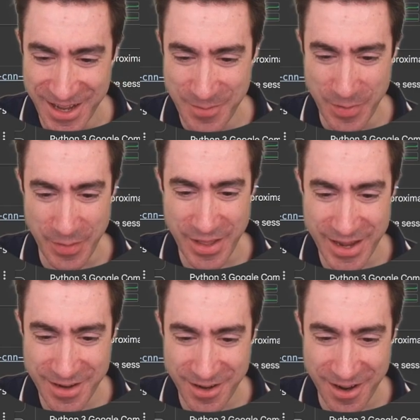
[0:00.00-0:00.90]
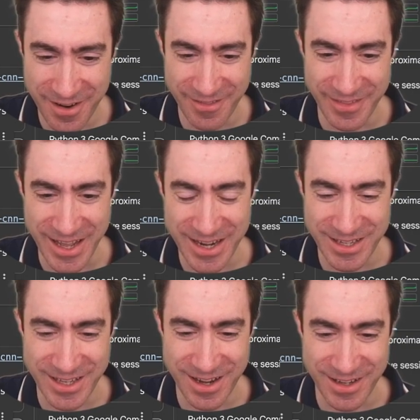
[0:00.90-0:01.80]
But there you go. That is
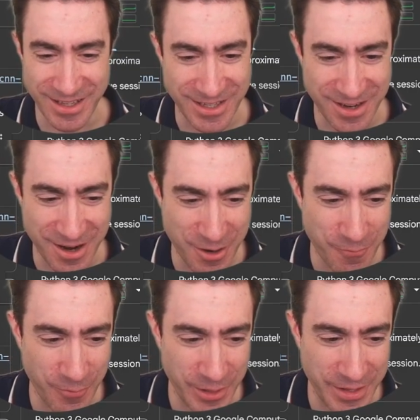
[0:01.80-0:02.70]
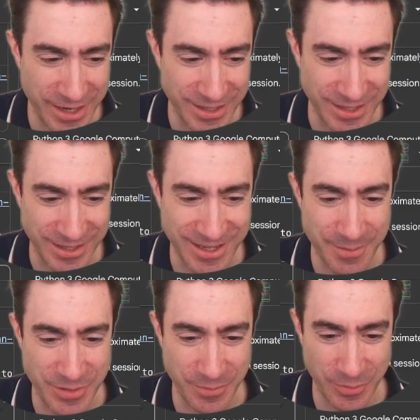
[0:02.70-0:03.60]
the answer. Hopefully, that is
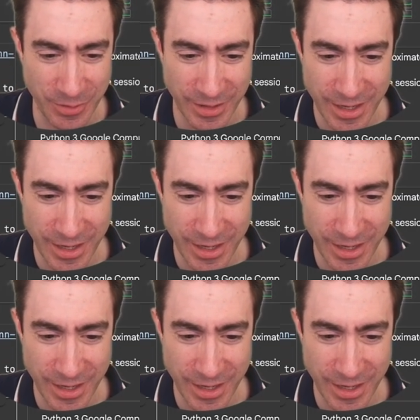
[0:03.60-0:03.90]
acceptable.